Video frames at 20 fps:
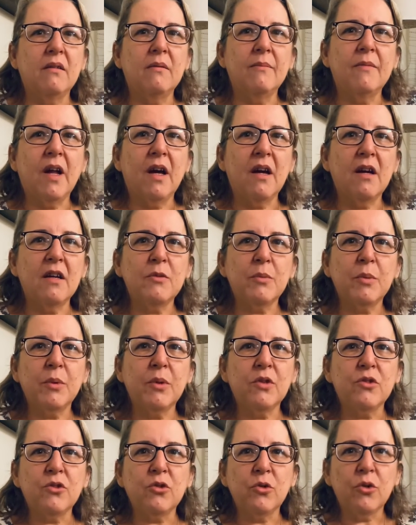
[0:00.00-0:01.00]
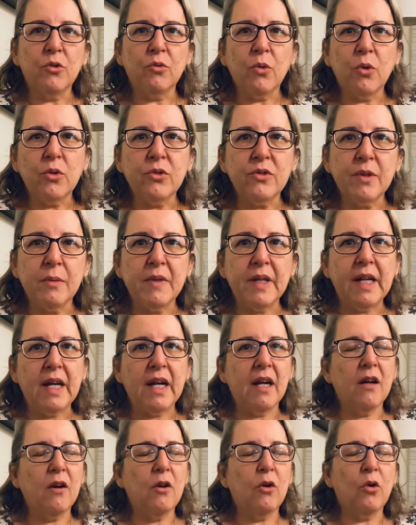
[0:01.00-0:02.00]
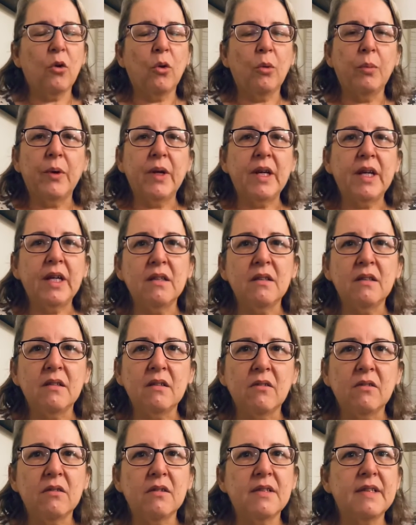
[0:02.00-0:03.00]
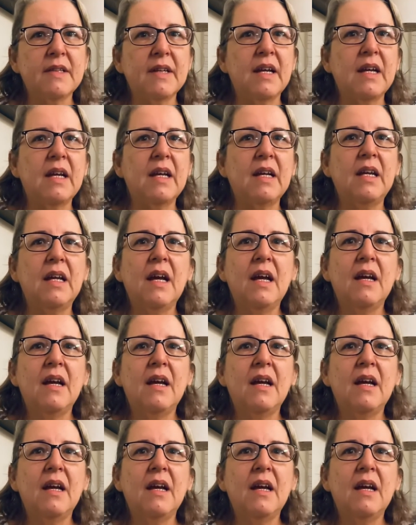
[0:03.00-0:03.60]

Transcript: the hospital is going to roll something out or bring consultants in,